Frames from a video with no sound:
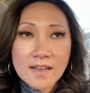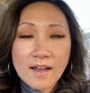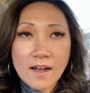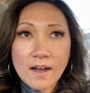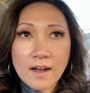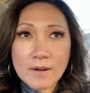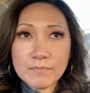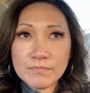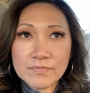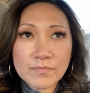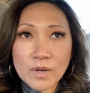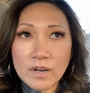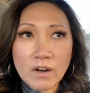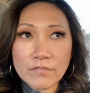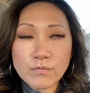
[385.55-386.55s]

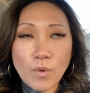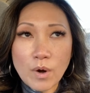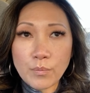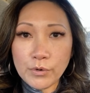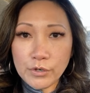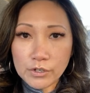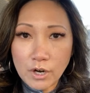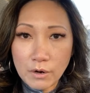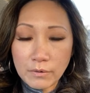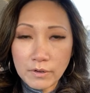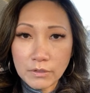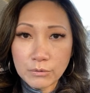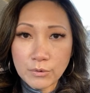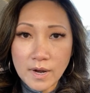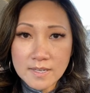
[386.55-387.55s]
of what we're
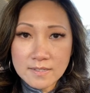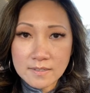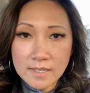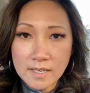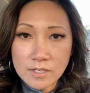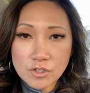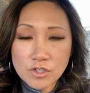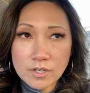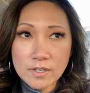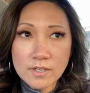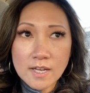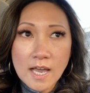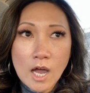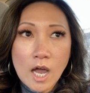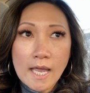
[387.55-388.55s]
going through as a nation
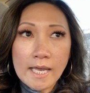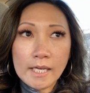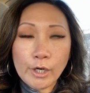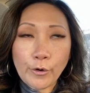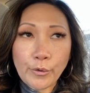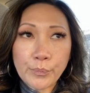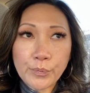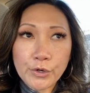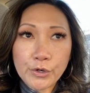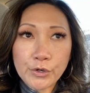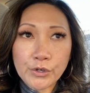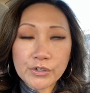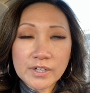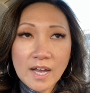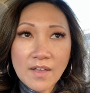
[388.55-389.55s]
in our
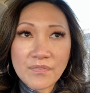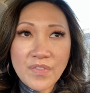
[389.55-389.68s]
world,